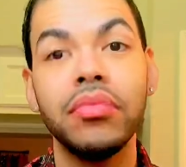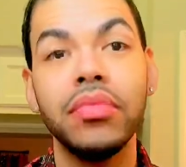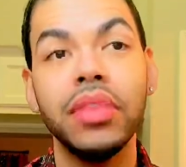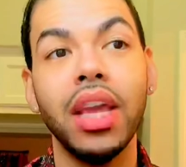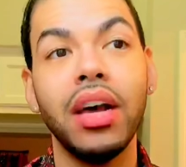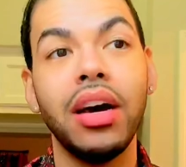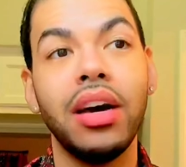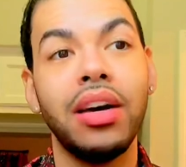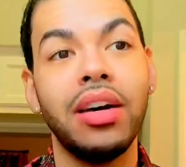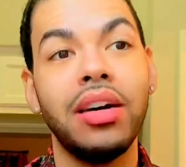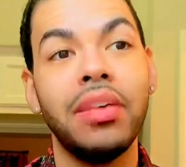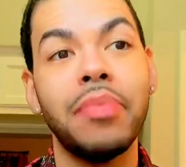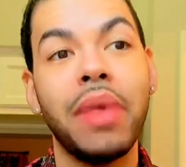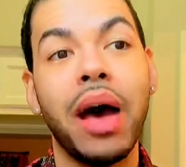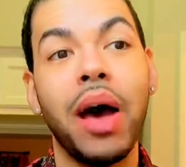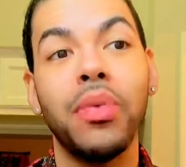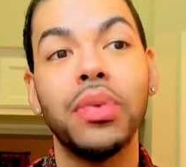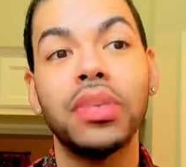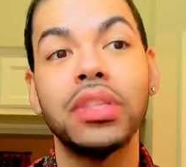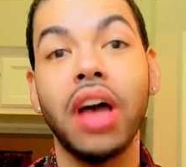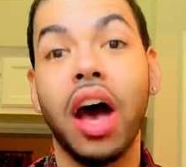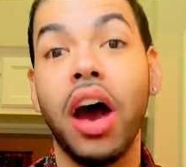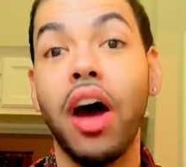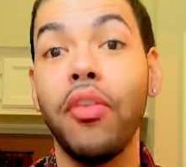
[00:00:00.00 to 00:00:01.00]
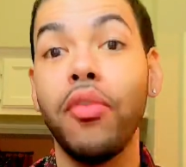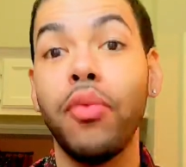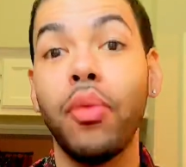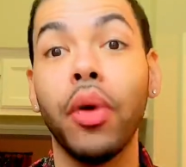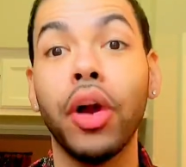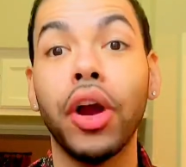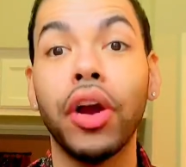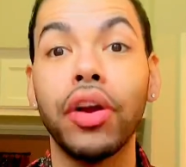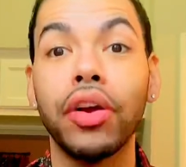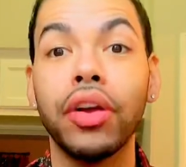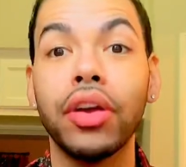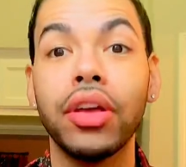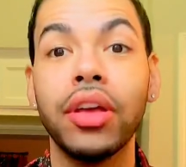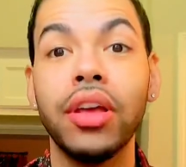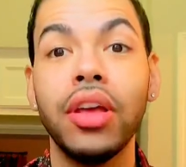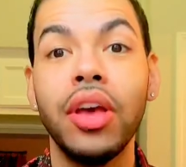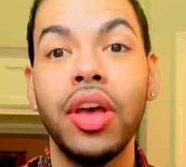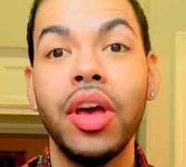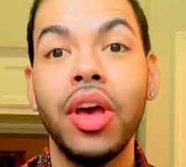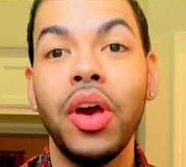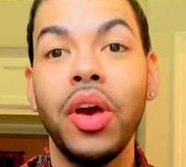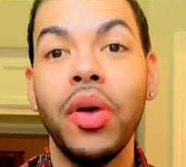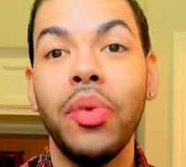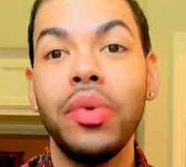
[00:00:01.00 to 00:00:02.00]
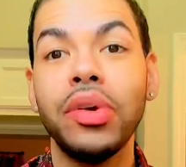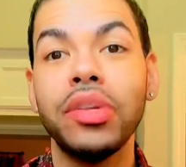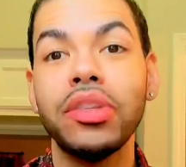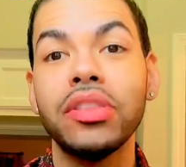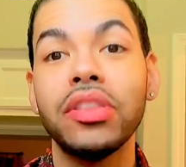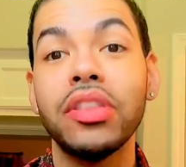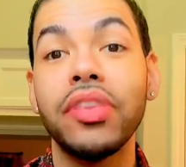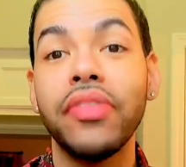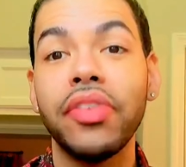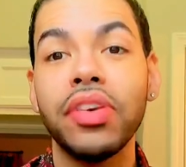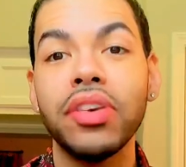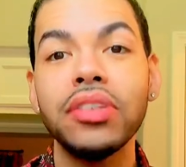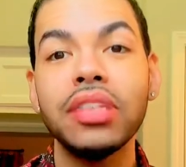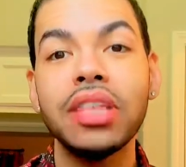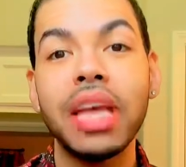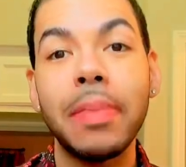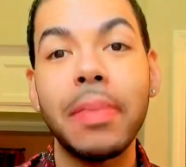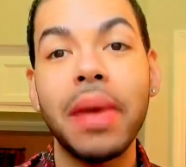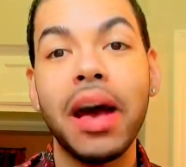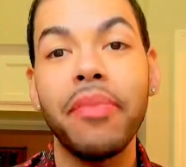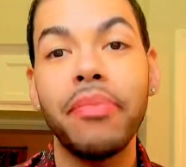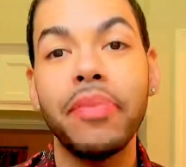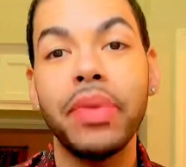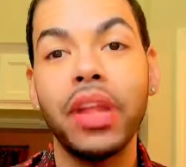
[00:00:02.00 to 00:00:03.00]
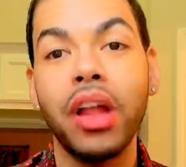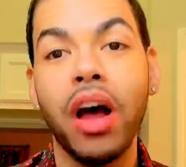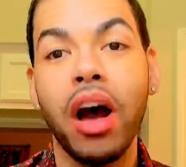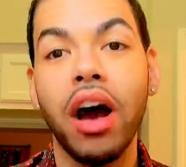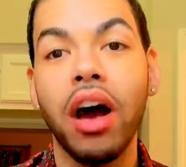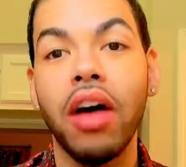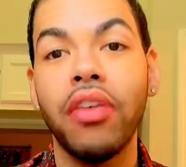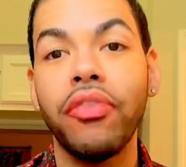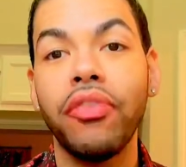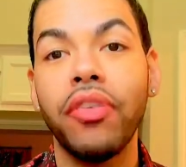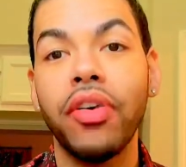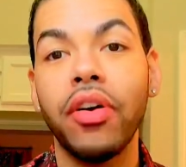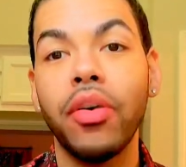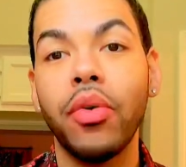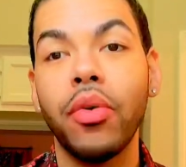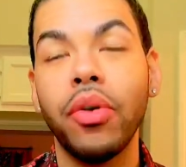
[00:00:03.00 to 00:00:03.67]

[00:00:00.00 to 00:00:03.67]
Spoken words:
I was off work, which is the first time I've been off